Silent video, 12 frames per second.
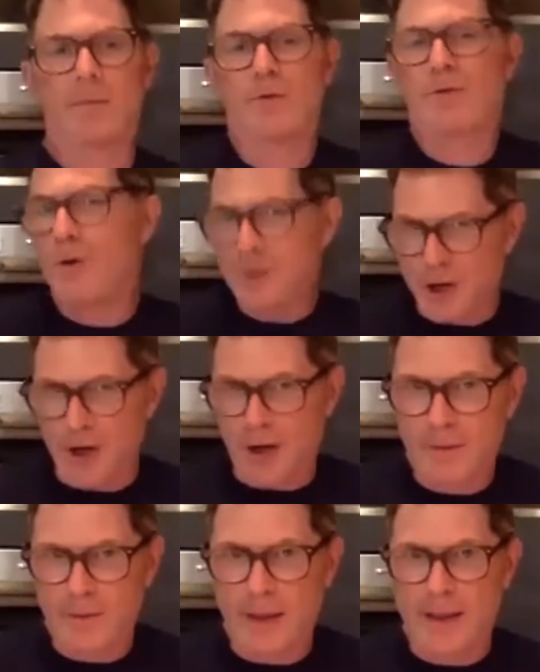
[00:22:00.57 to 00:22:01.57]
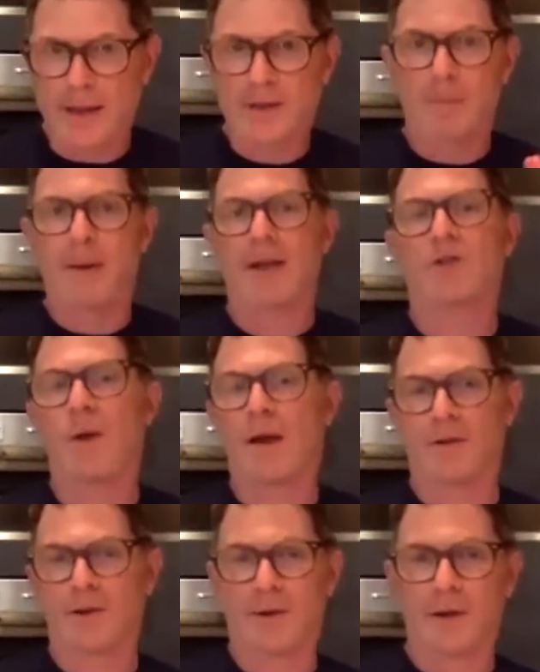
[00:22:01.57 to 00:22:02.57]
your own cook. And that's the best way
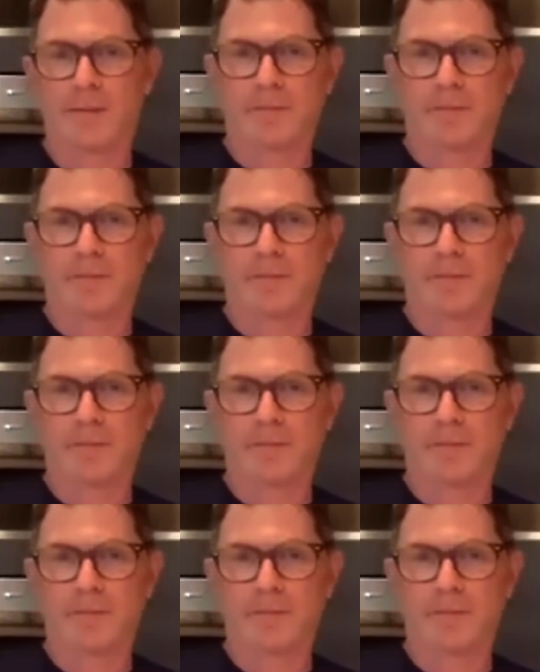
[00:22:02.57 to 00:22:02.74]
to do it.